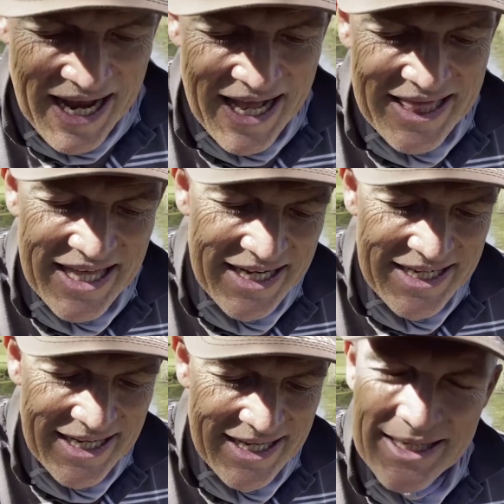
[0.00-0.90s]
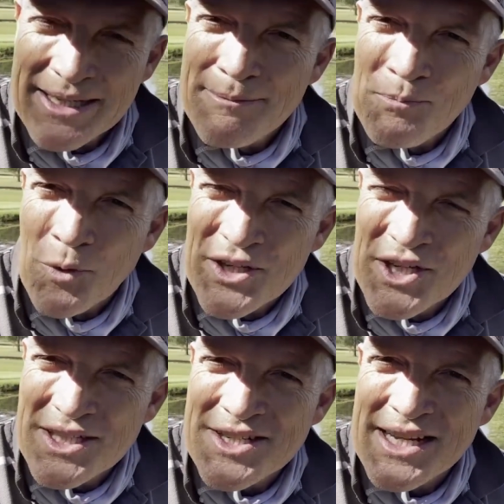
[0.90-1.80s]
And then when
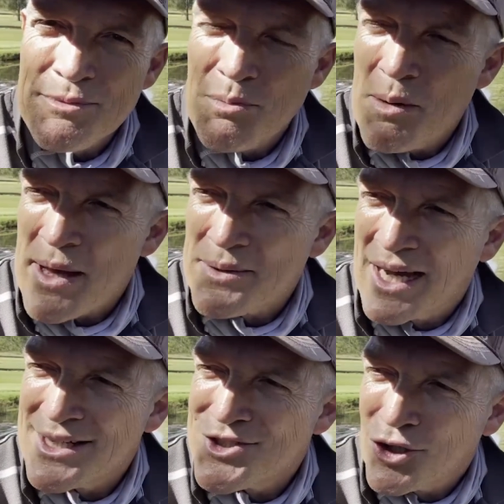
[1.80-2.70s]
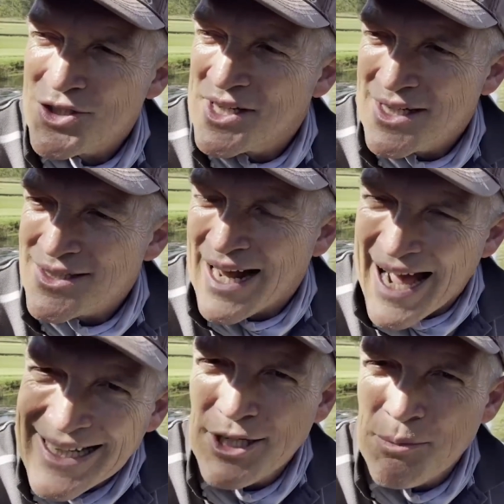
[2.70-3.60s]
Jesus came to be baptized, John said, "Listen,
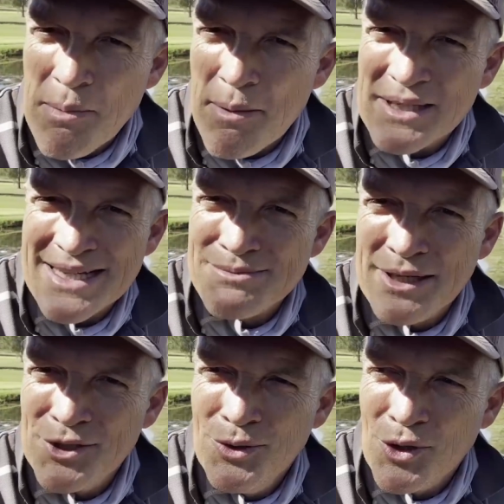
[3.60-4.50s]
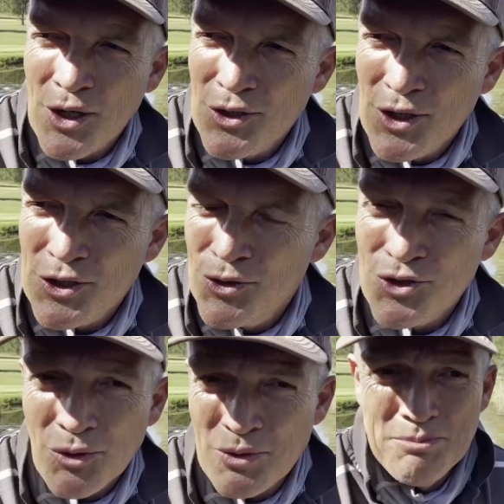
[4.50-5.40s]
I need to be baptized by you, not you."
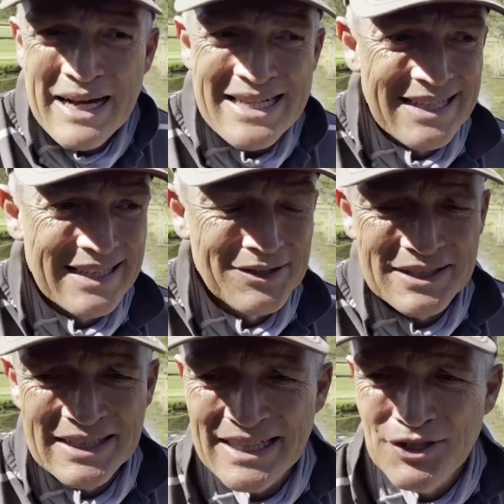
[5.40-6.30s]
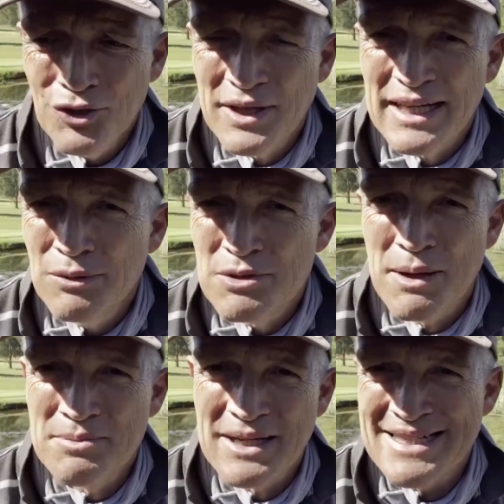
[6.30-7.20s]
John was puzzling because he knew that he was
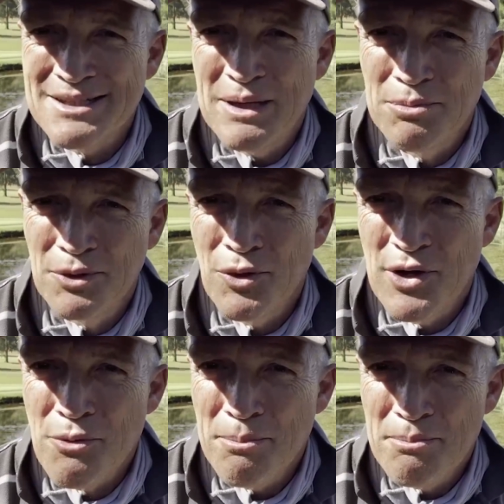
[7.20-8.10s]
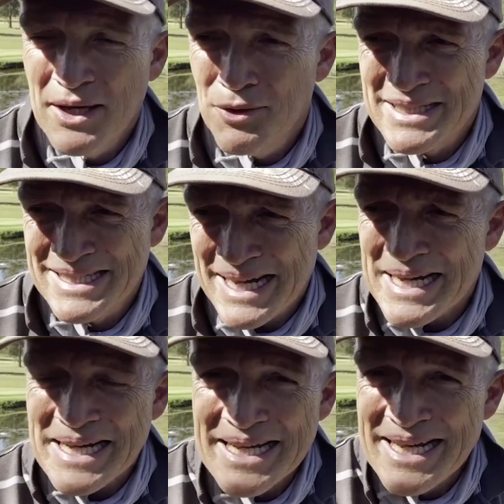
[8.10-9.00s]
baptizing people who had
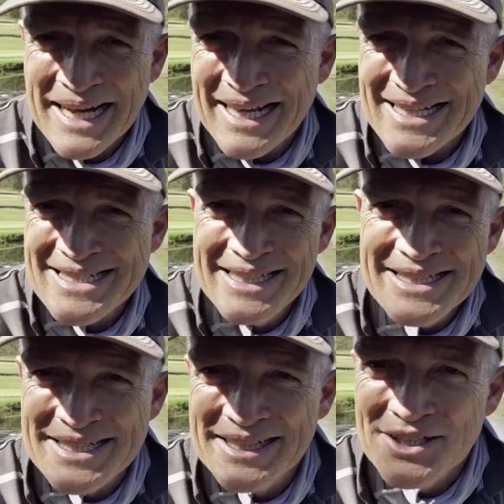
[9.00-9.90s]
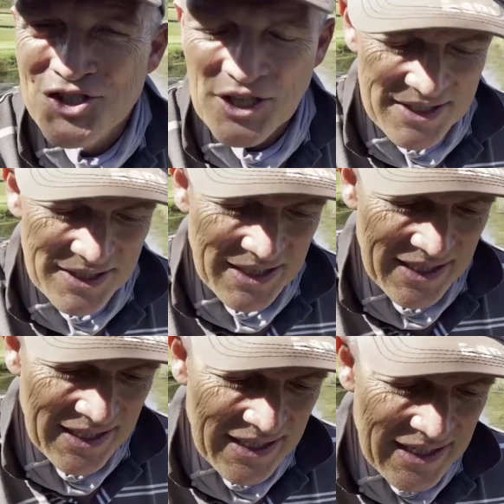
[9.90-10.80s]
sinned, and he hadn't seen sin in Jesus.
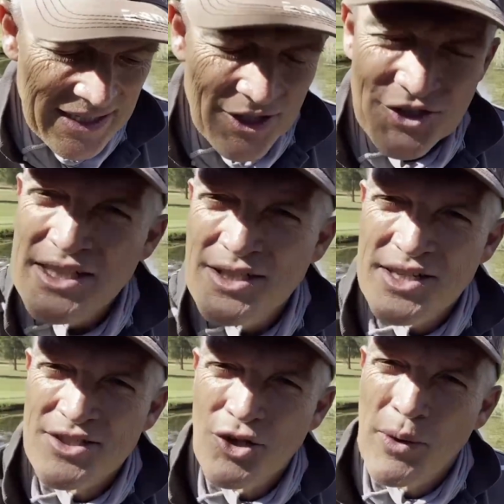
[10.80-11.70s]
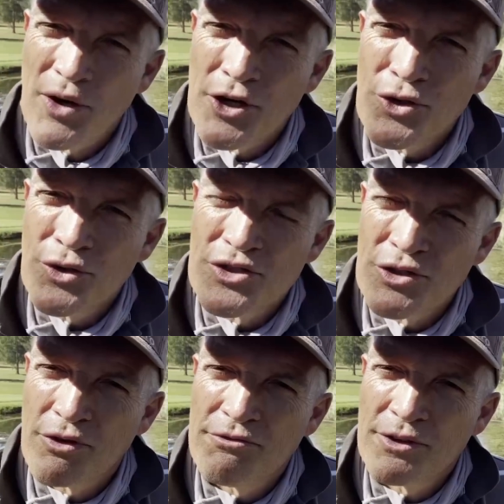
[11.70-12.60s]
Now Jesus says, "Look, we've got to do this
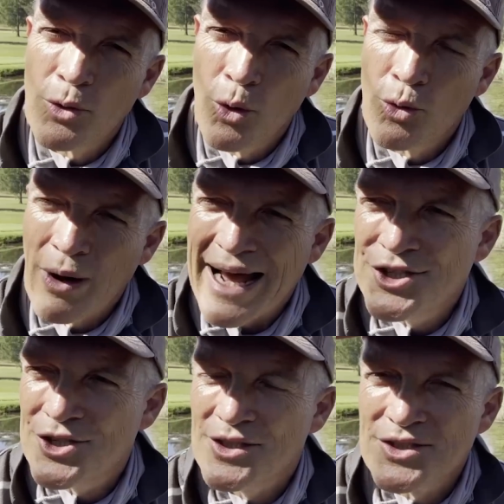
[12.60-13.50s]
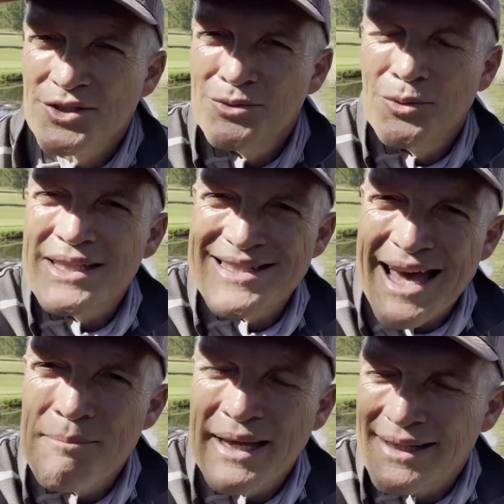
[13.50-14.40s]
to fulfill all righteousness." What does
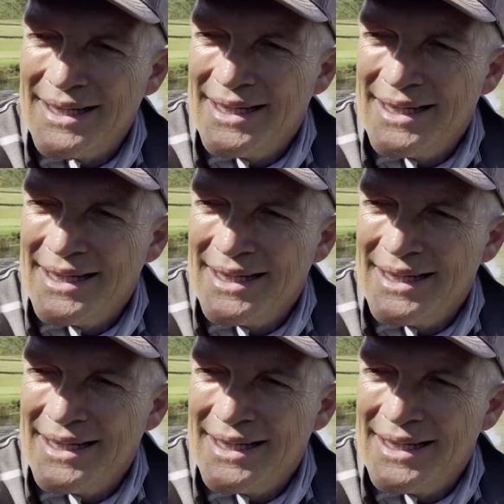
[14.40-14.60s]
that mean?